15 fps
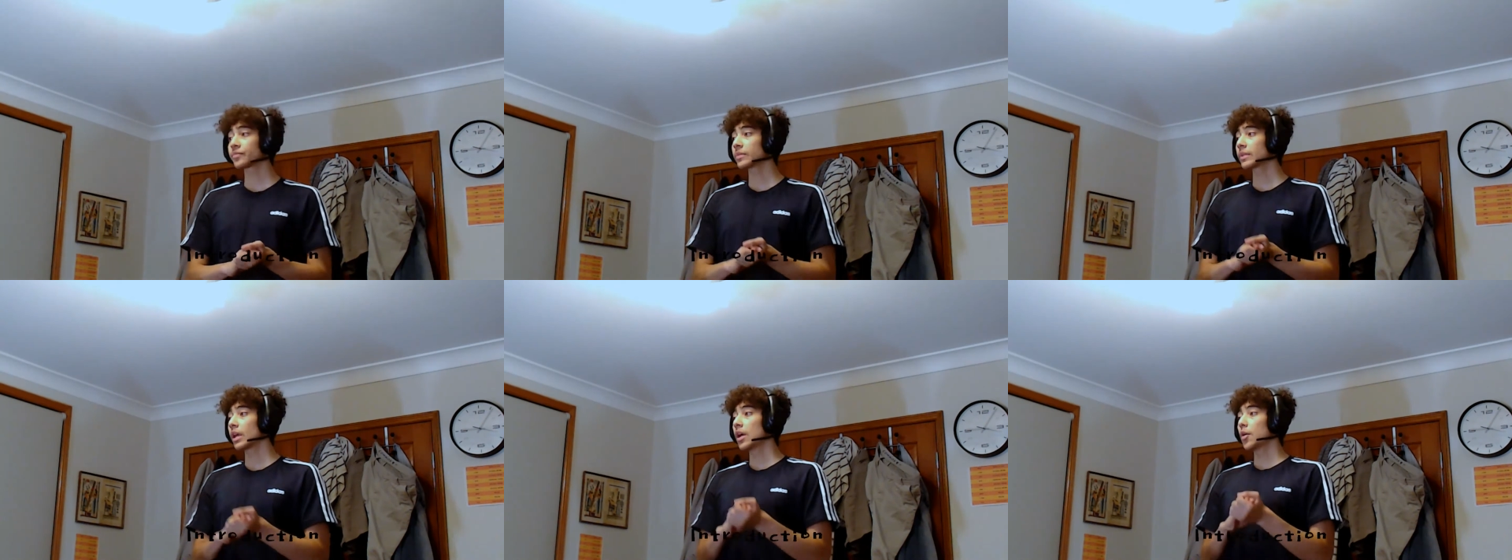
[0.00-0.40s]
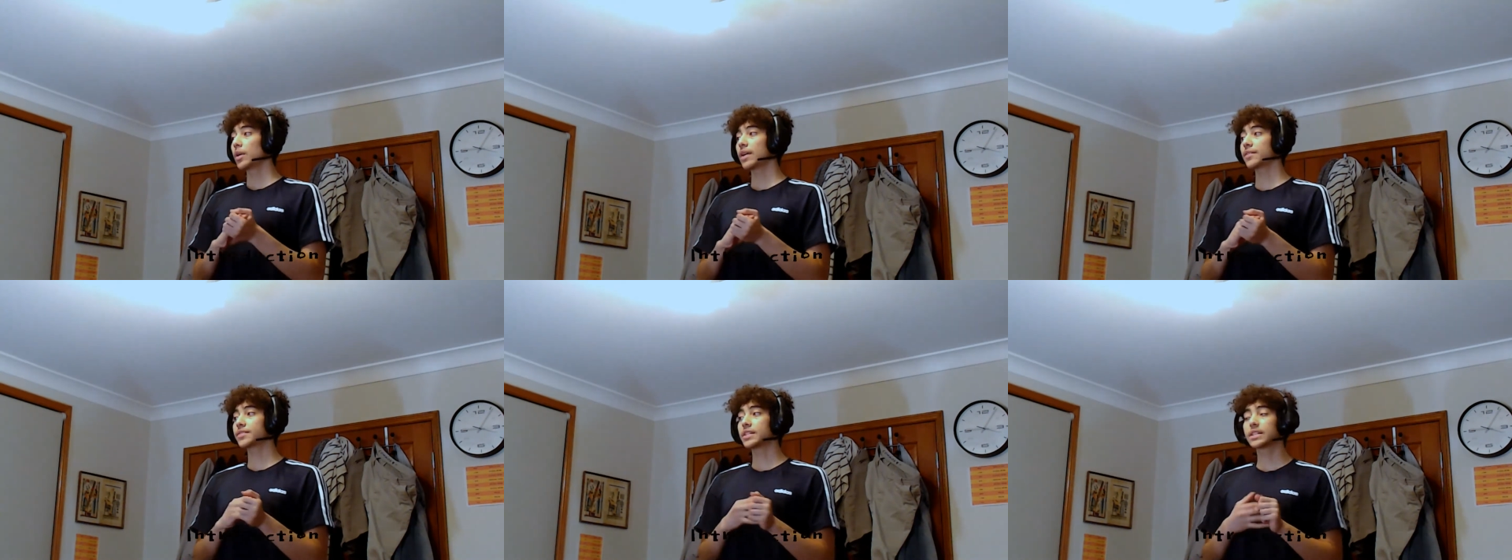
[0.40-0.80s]
We
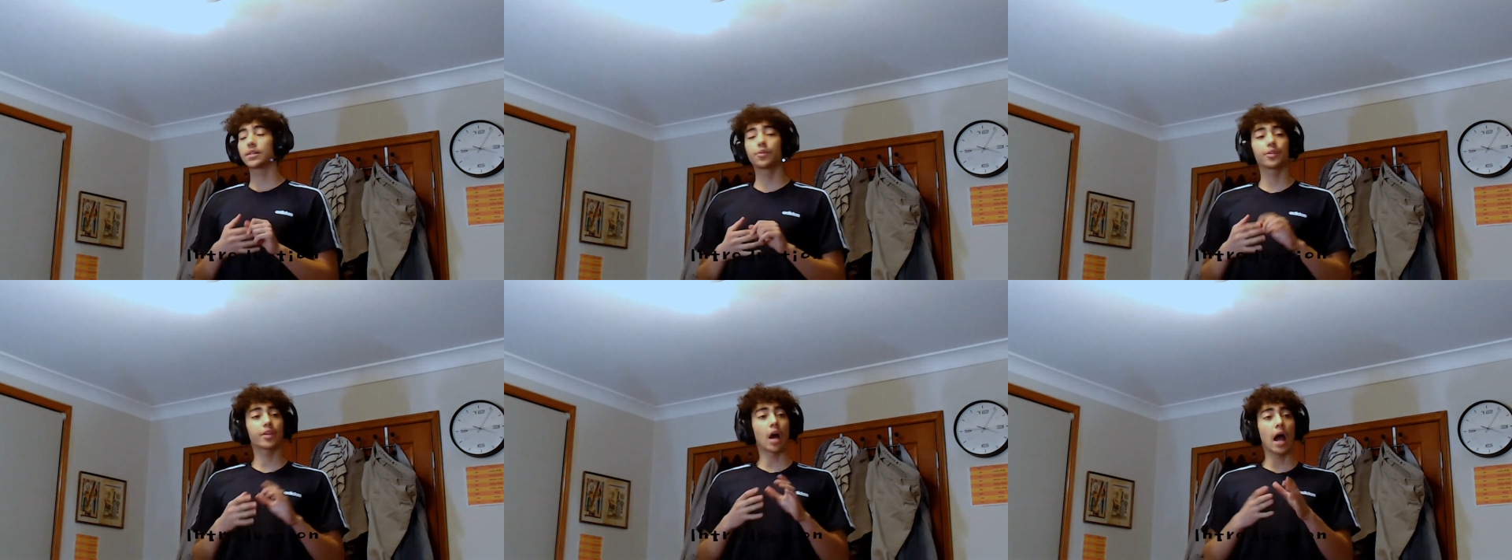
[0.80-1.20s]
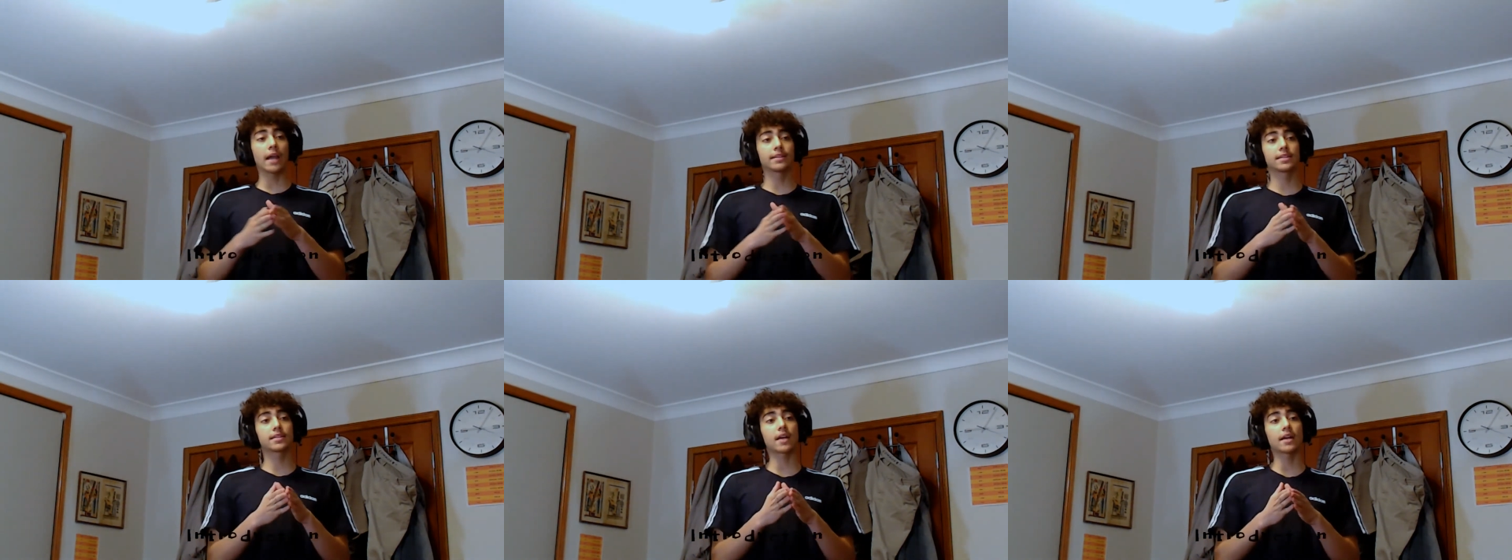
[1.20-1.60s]
have to deal with
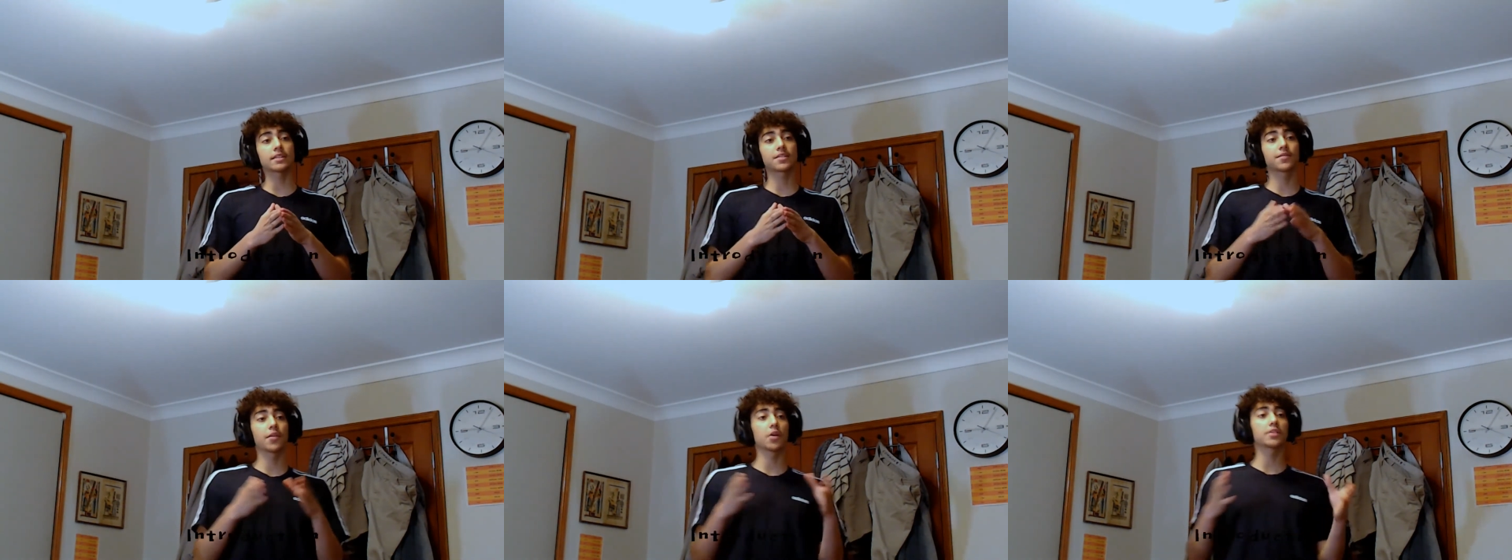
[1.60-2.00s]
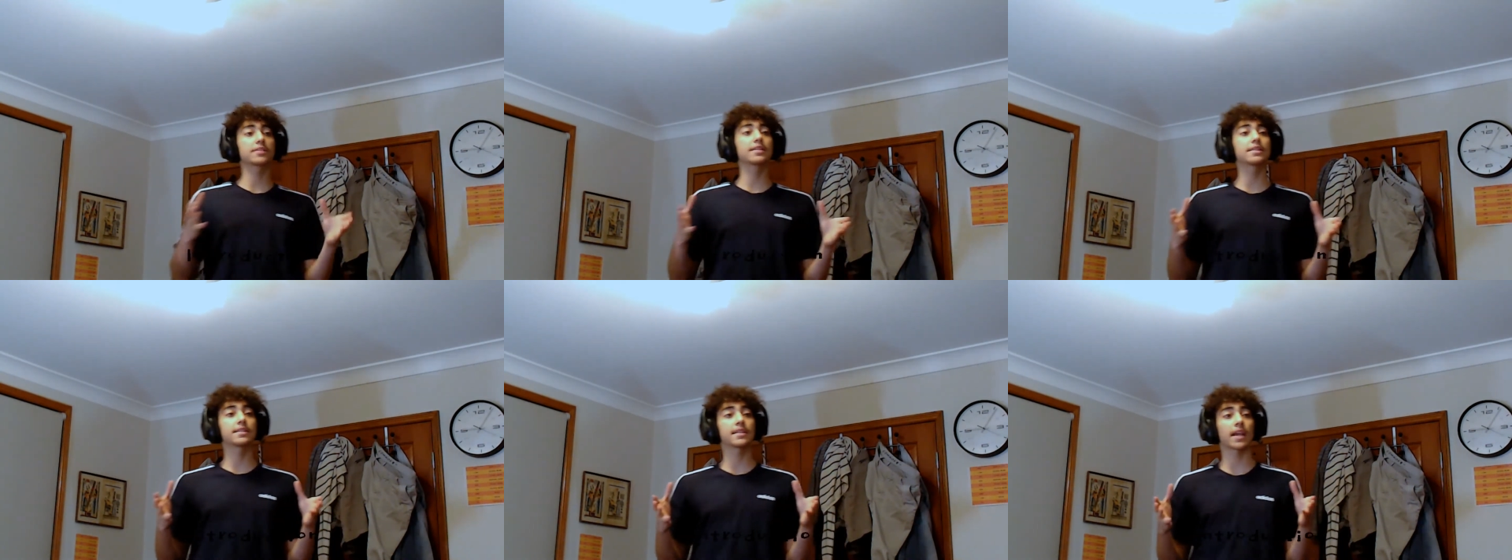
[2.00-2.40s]
Einstein's first
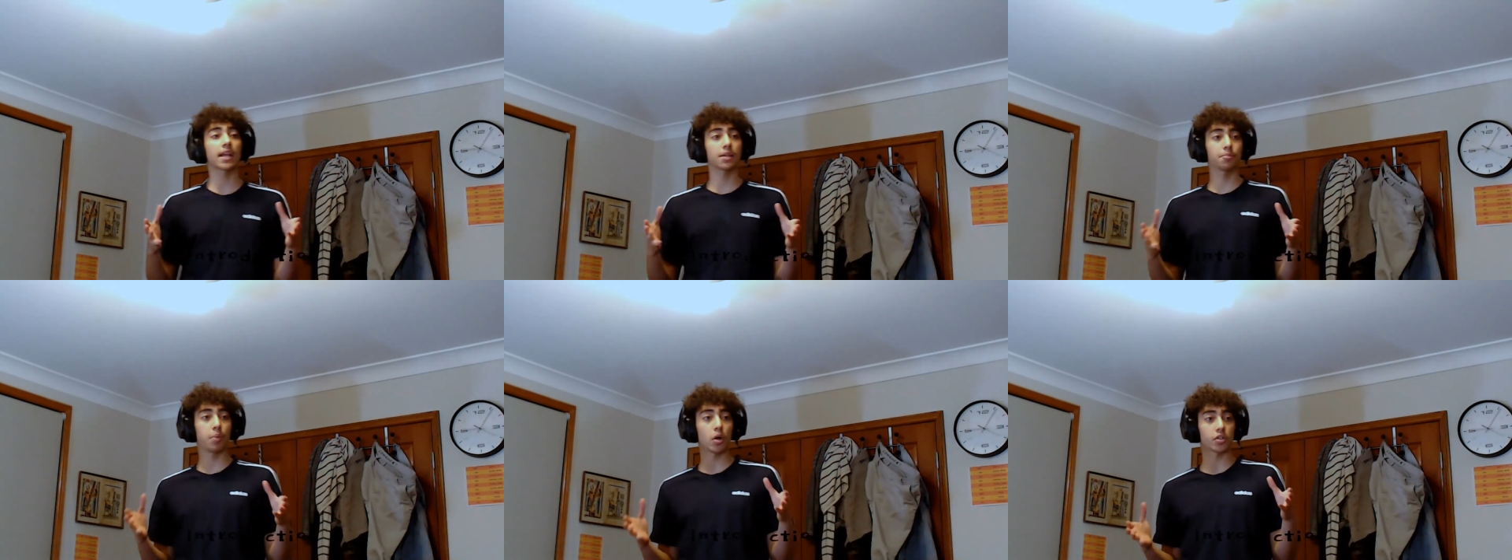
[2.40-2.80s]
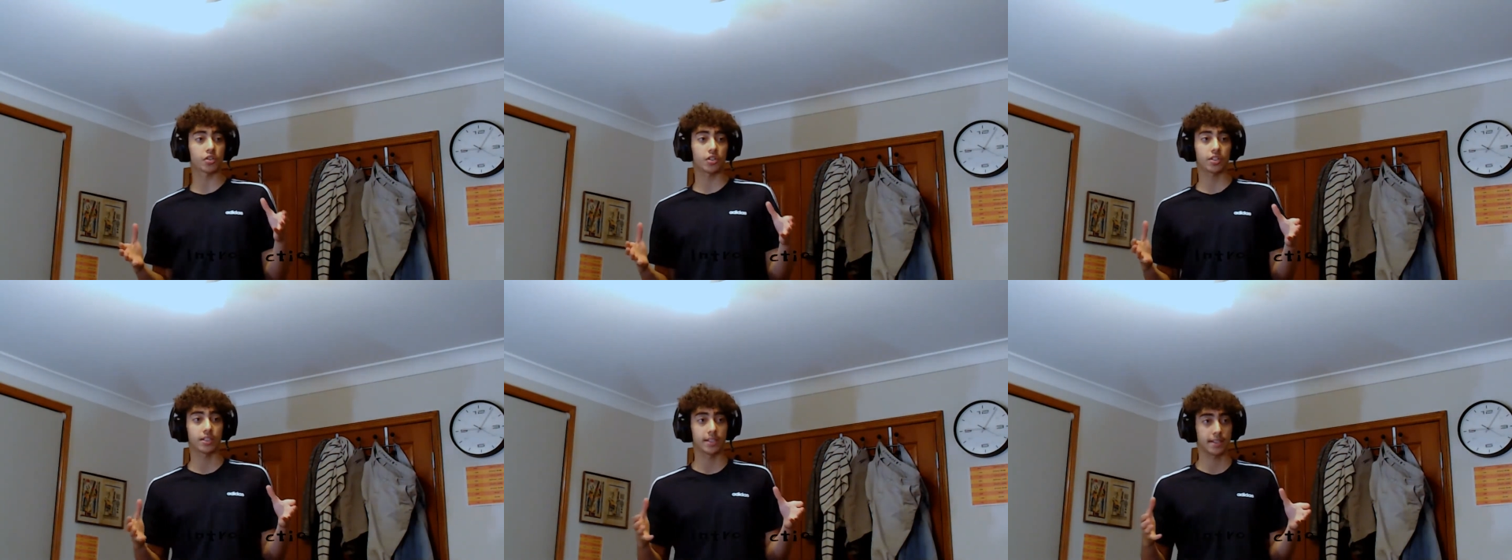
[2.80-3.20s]
and second
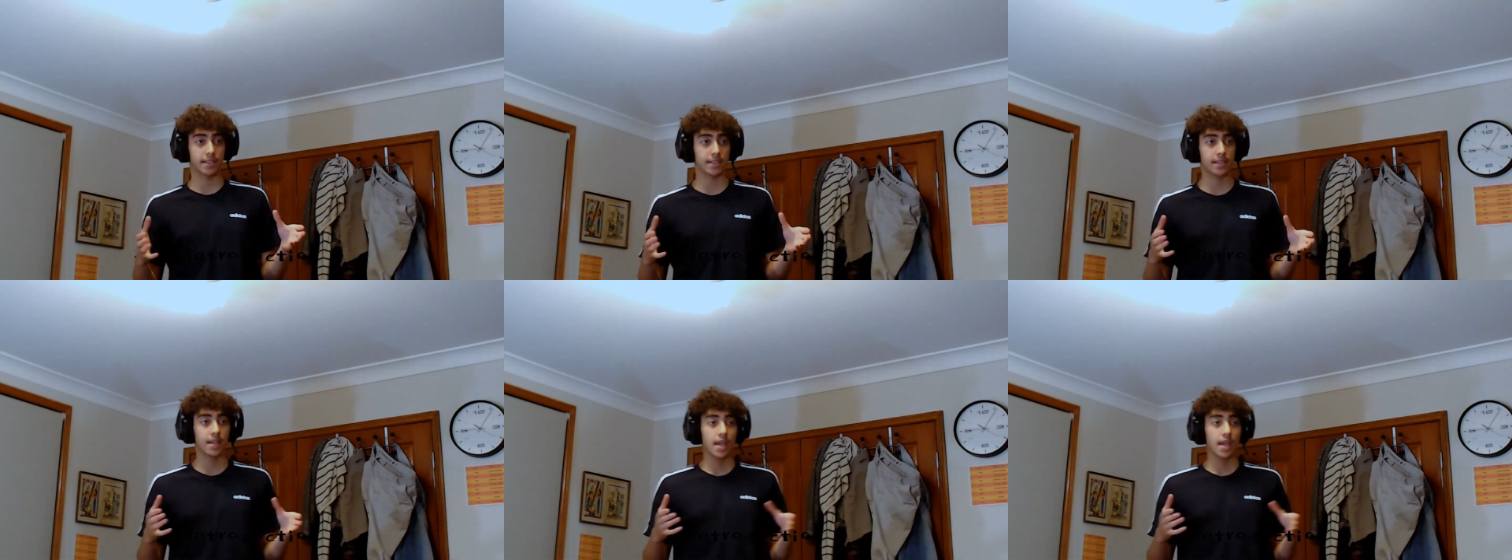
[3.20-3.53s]
postulates